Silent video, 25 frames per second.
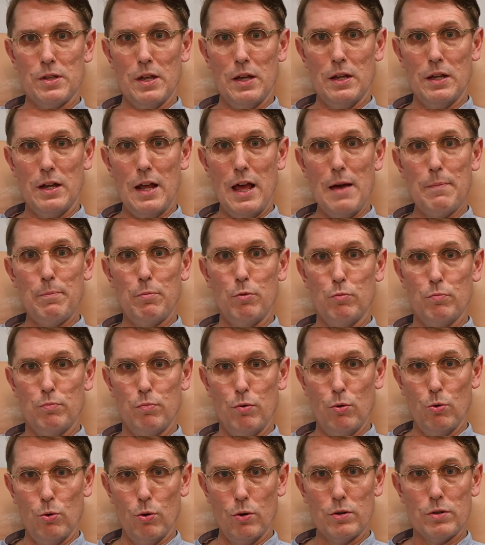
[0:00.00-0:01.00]
that Apple
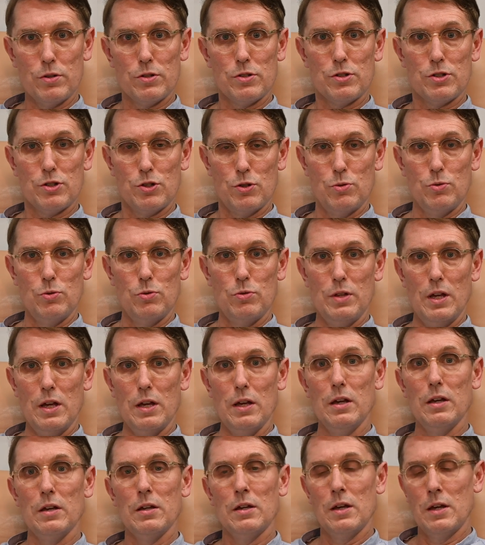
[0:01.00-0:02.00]
brought to
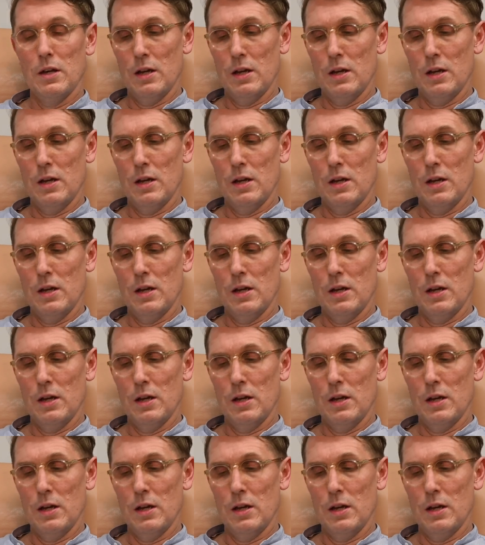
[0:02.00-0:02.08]
their